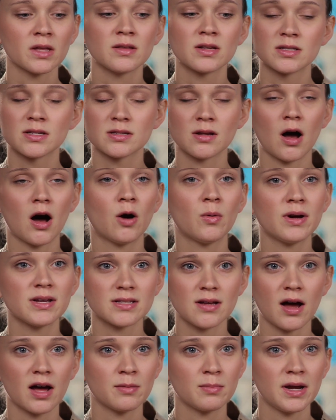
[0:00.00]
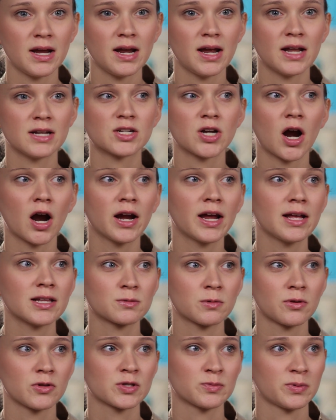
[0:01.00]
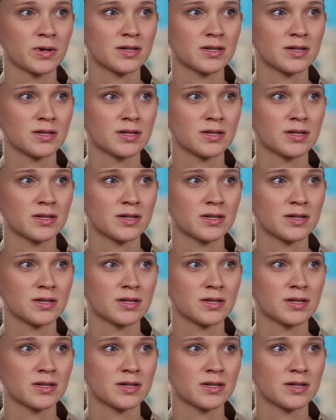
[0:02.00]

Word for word: This is always on me, and Target's one of those